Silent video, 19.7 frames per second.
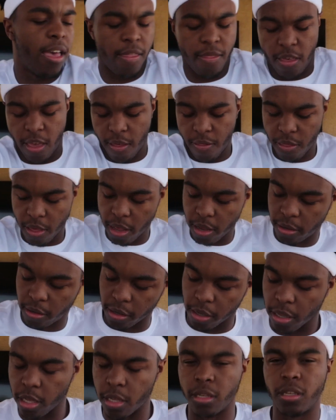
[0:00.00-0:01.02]
and then this
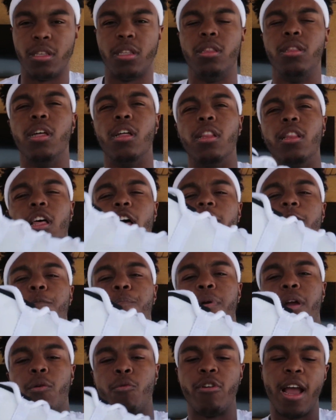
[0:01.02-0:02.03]
is the left
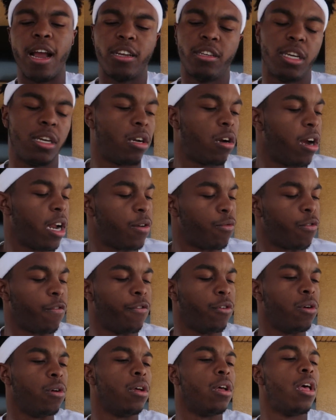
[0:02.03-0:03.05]
pair. We're actually gonna go ahead and
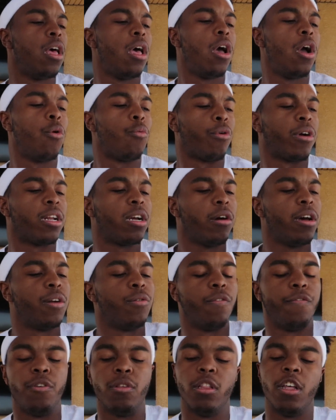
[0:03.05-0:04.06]

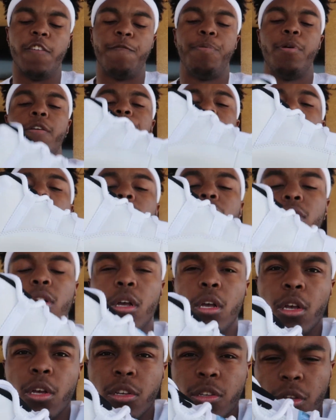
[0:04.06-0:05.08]
review left pair first.
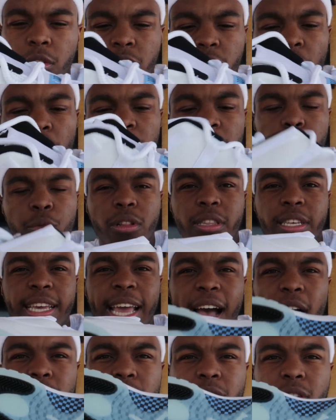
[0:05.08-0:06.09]
So starting with the
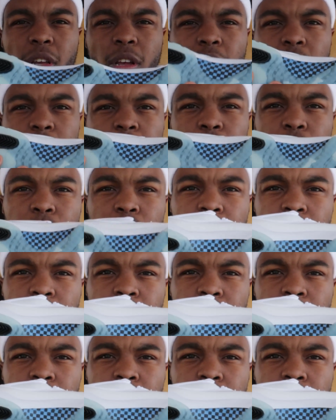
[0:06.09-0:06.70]
outsole, you